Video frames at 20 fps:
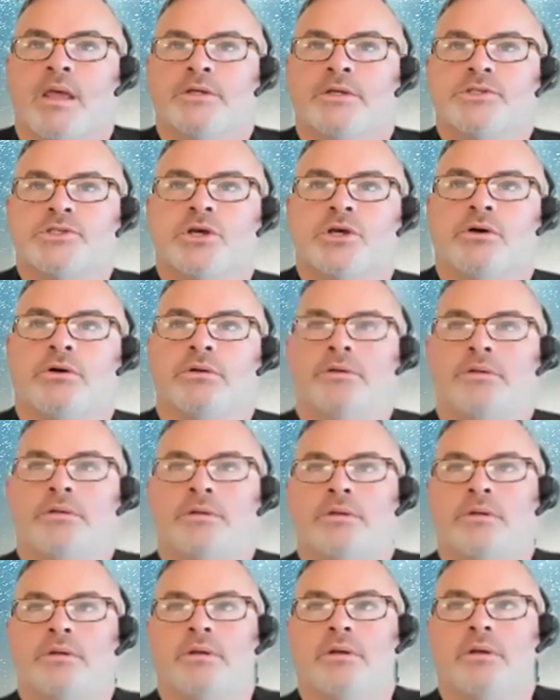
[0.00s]
So
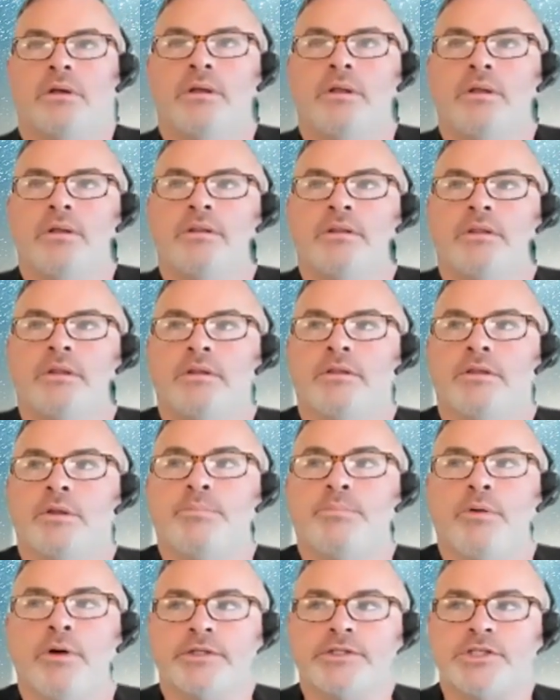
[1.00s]
the
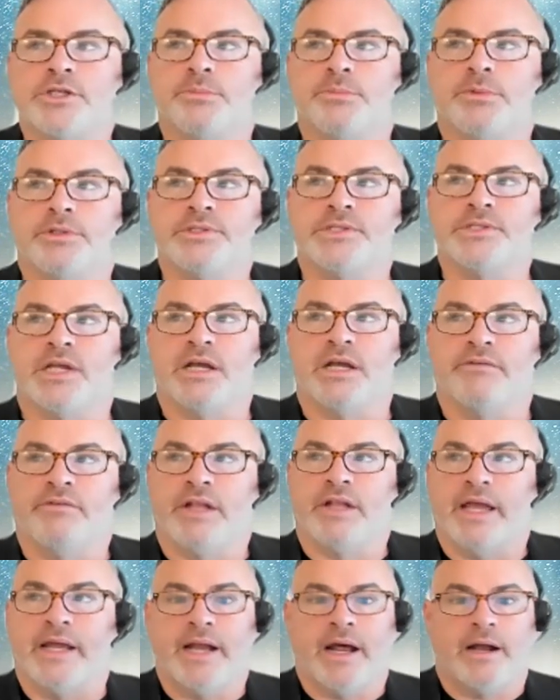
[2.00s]
principles that I've
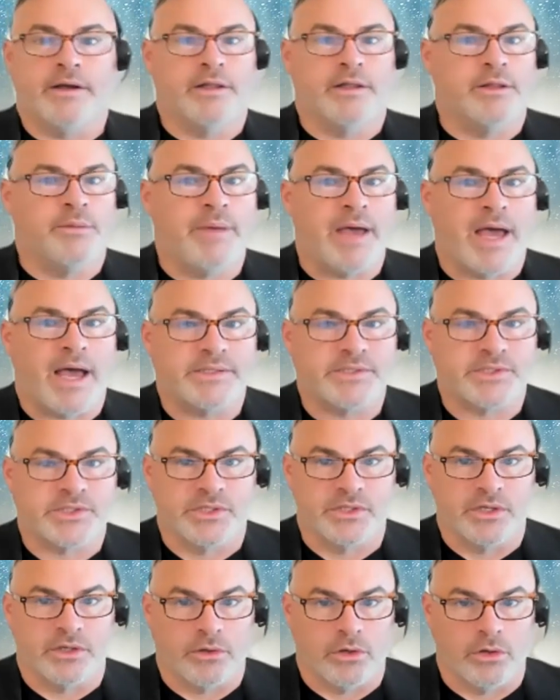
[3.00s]
laid out in the past
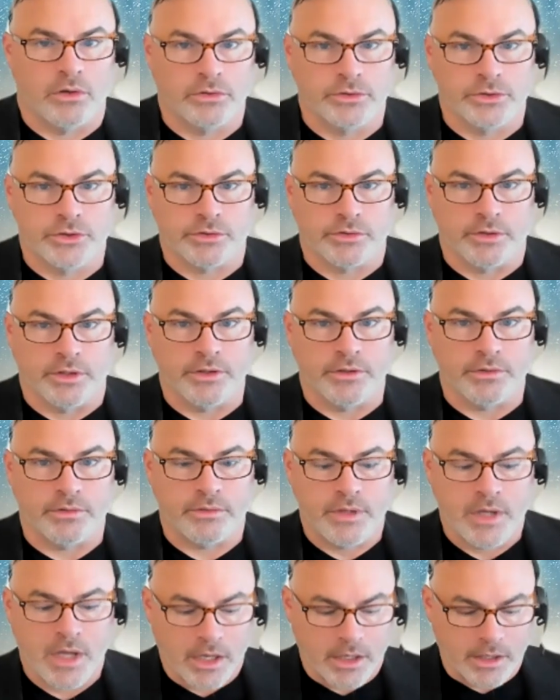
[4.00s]
still hold
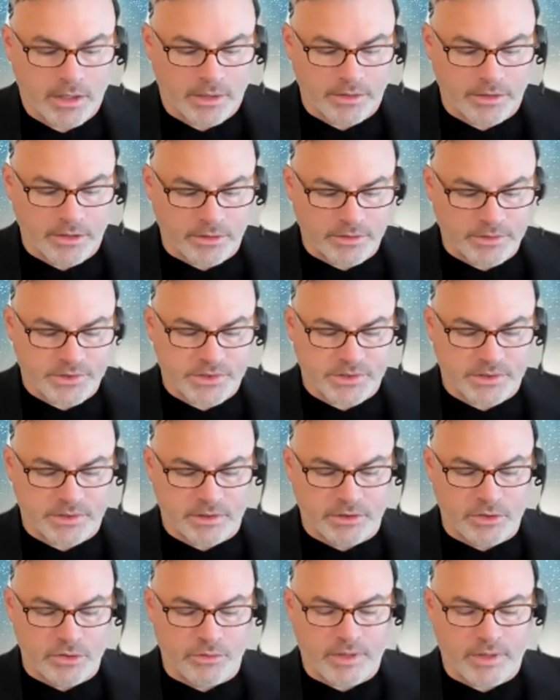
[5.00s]
true.
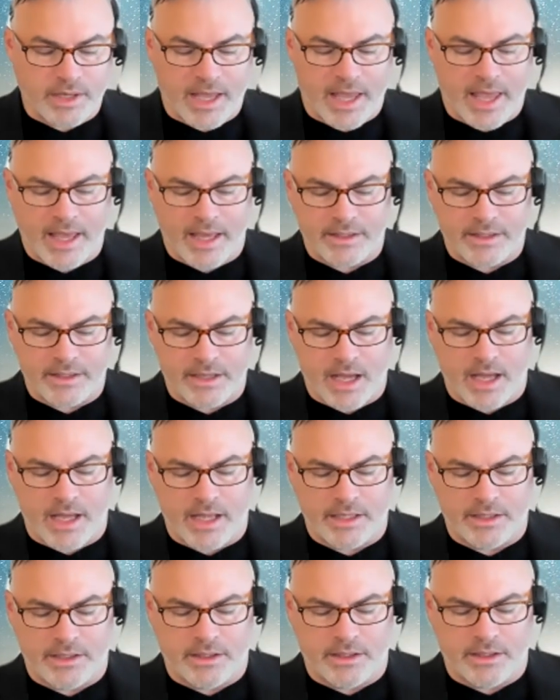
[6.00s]
You
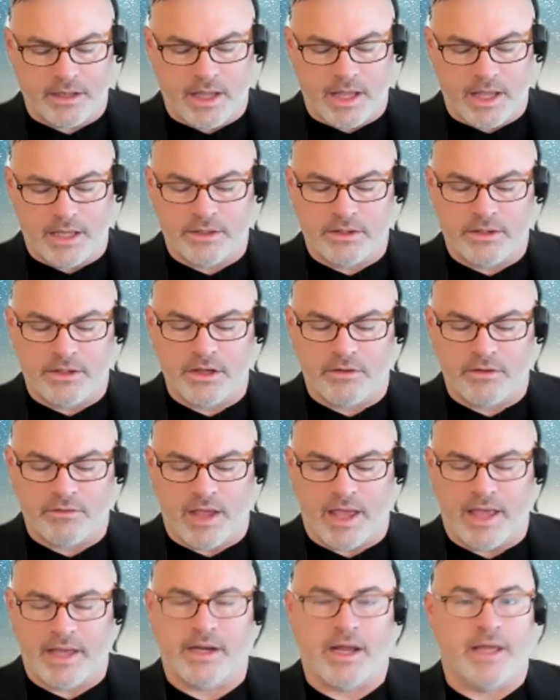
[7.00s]
cannot,
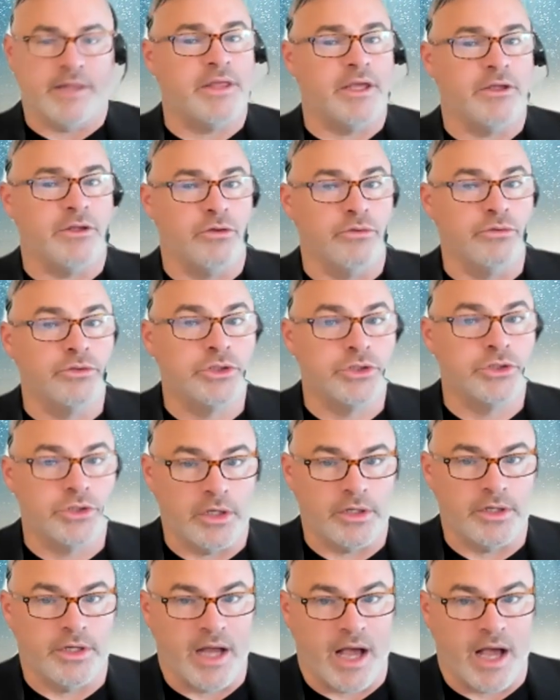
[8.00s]
and I think you
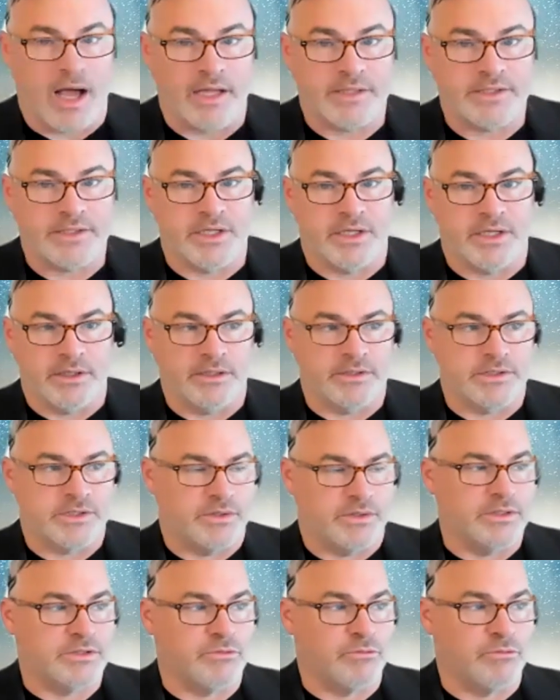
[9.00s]
should not, and
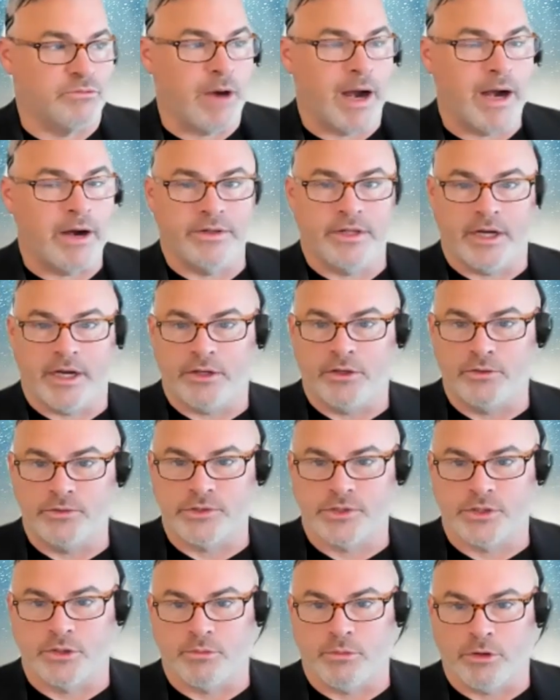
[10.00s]
it's rare that I
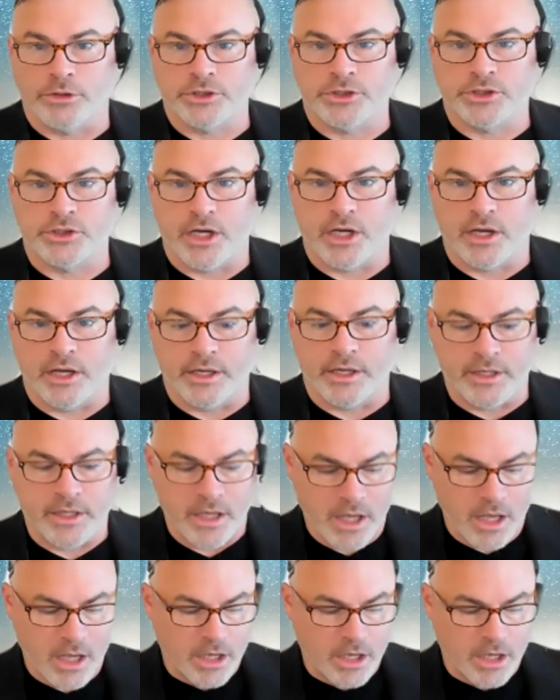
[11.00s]
use the word should.